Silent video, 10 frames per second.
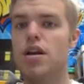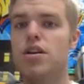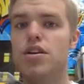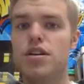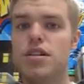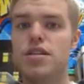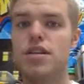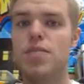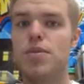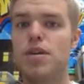You're just going to
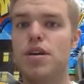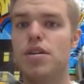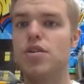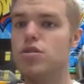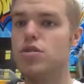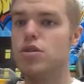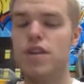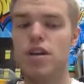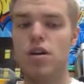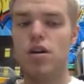type in a YouTube
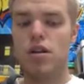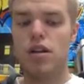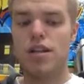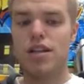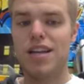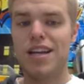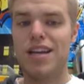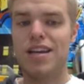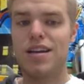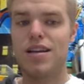video, click the
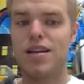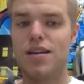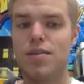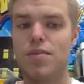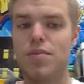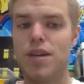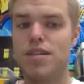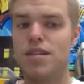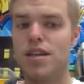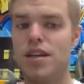link, paste
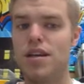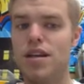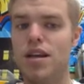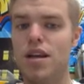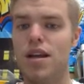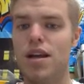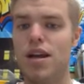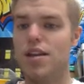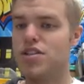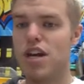it in, hit
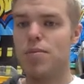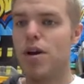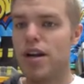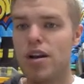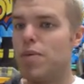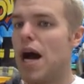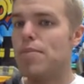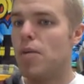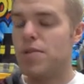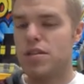the check mark, and it'll pop
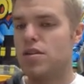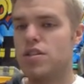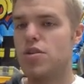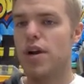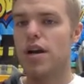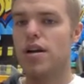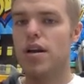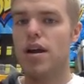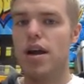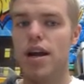up as a little square.
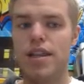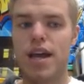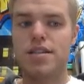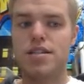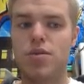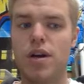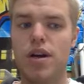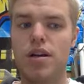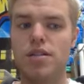And that square,